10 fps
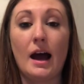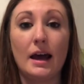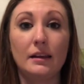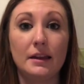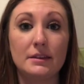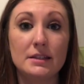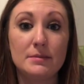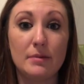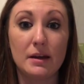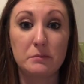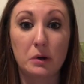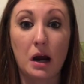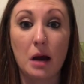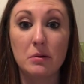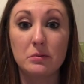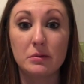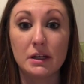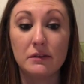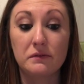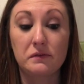I let this spin
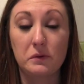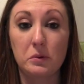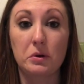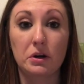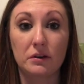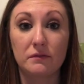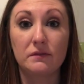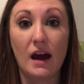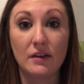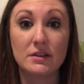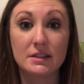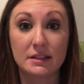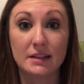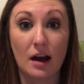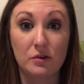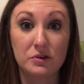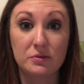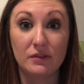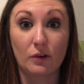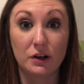probably for 5 to 6 hours
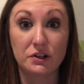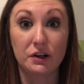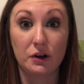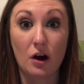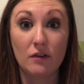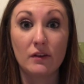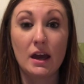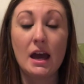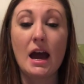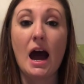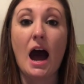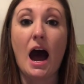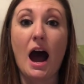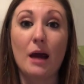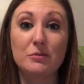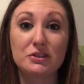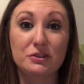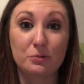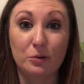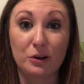before I turn it off. I'm
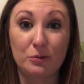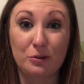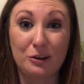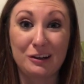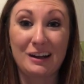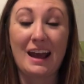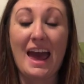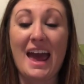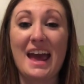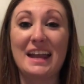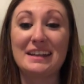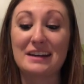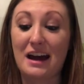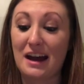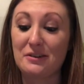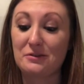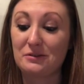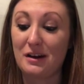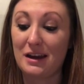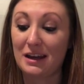just a worrywart, and I
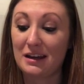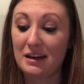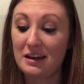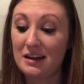don't like